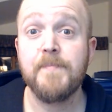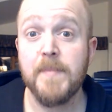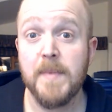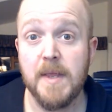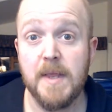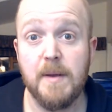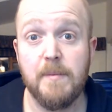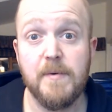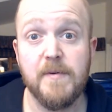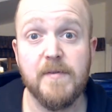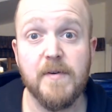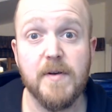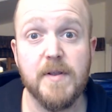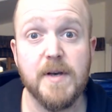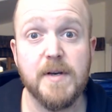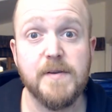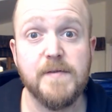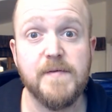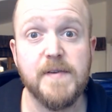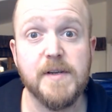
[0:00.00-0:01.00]
And then we've got
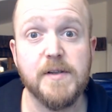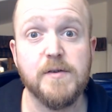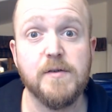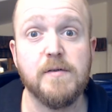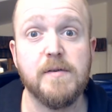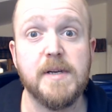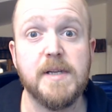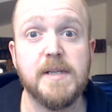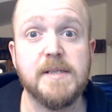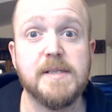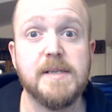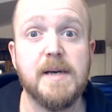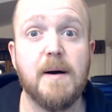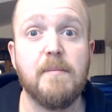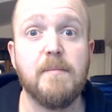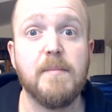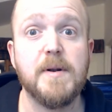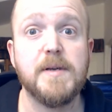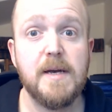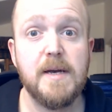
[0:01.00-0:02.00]
those Victorian
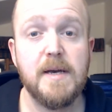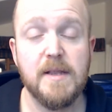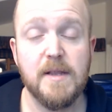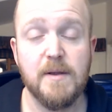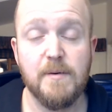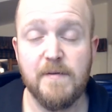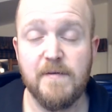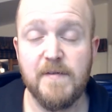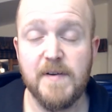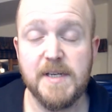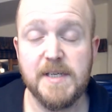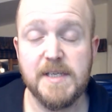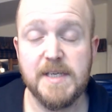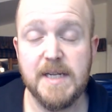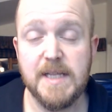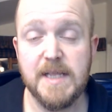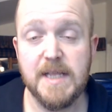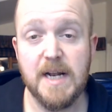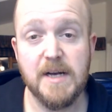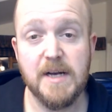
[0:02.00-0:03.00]
samplers that we featured
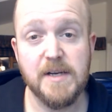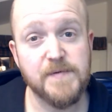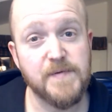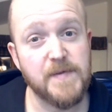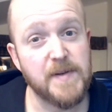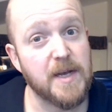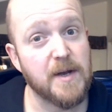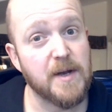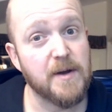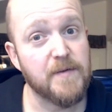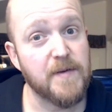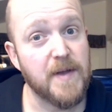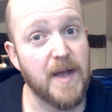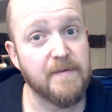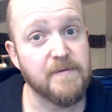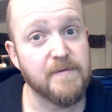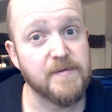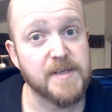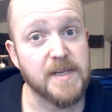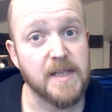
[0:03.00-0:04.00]
in the last video. If you
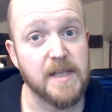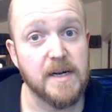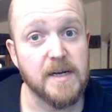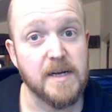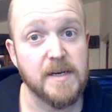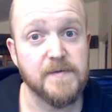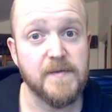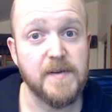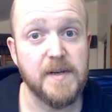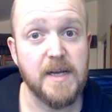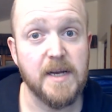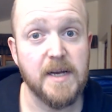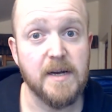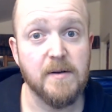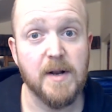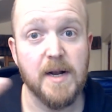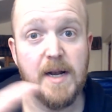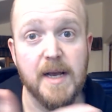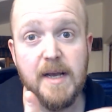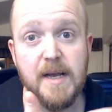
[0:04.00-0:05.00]
haven't seen the last video,
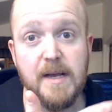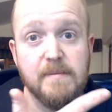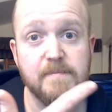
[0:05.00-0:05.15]
click